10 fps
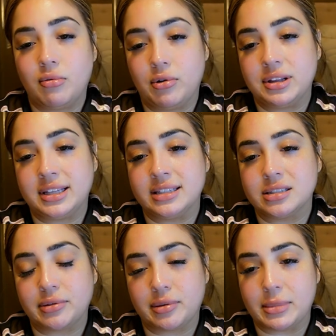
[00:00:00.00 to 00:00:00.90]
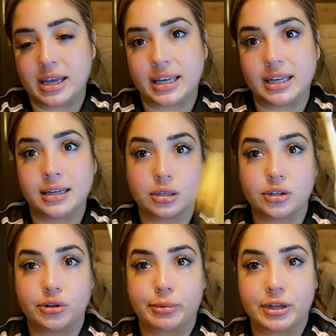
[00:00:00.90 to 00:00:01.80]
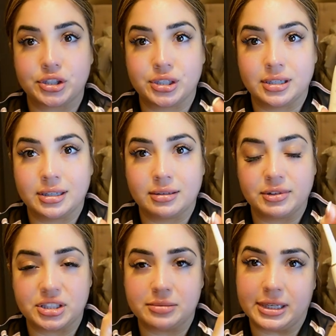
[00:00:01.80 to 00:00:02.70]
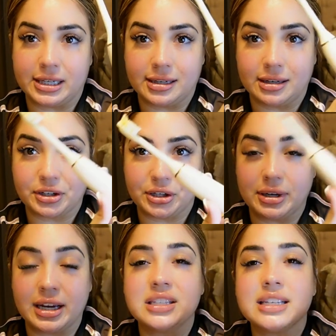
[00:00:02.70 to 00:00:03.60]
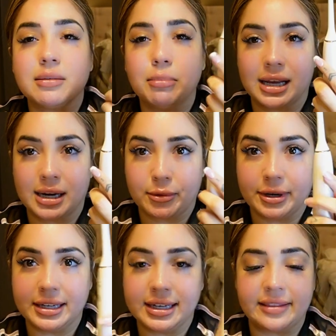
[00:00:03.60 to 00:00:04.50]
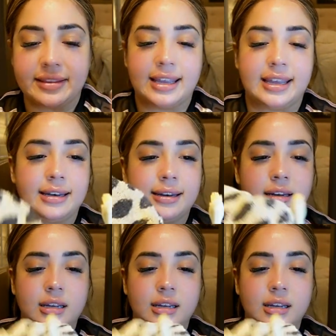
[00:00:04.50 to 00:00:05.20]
Well, at least with my toothbrush, which is pink. How cute. I used to have the black one, and then